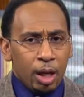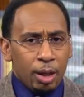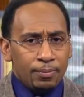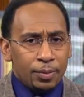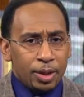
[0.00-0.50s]

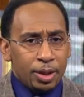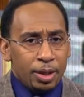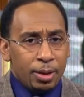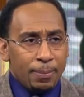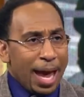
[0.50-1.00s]

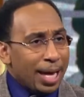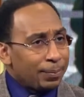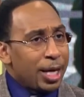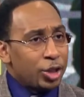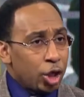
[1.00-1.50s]

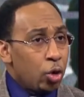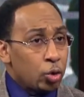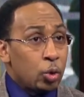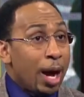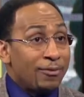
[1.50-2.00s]
Pac-Man
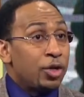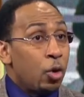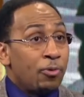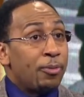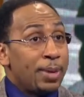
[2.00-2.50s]
Jones, who I've
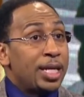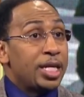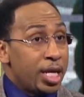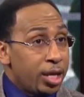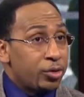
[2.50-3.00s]
known for
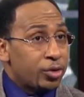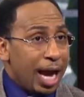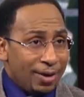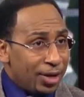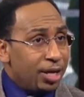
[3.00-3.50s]
many
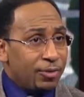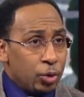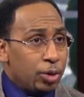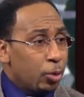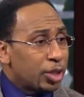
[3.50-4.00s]
years, I've
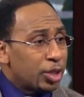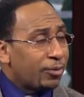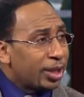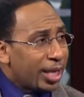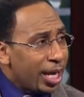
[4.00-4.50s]
interviewed him on
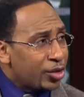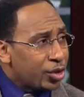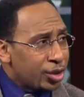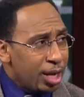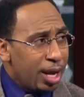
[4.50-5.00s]
several
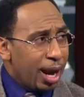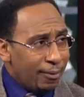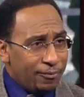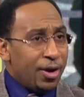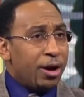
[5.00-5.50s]
occasions.
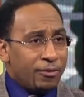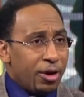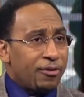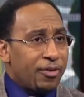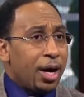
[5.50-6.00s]
I'm very,
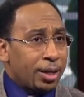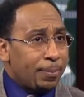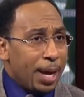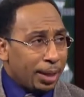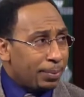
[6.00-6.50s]
very
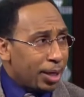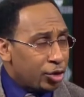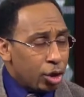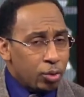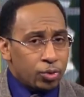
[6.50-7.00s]
fond of
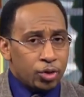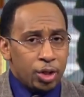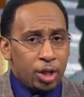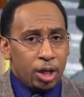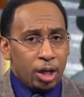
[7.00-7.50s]
Pac-Man
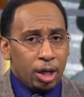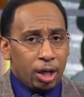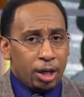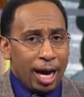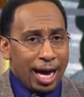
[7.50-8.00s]
Jones.
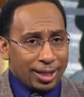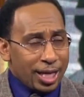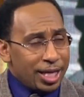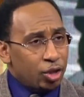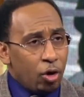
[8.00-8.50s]
I
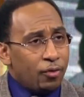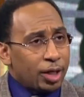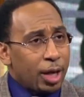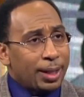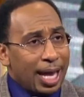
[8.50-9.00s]
think he's
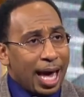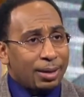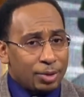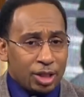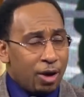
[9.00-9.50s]
overcome a
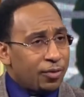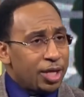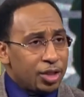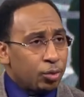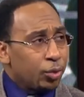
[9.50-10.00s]
lot himself,
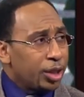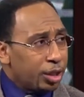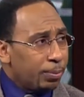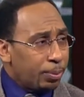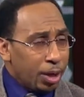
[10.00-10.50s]
and he's a
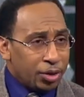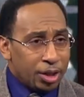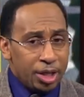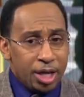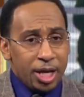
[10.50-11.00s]
really good brother.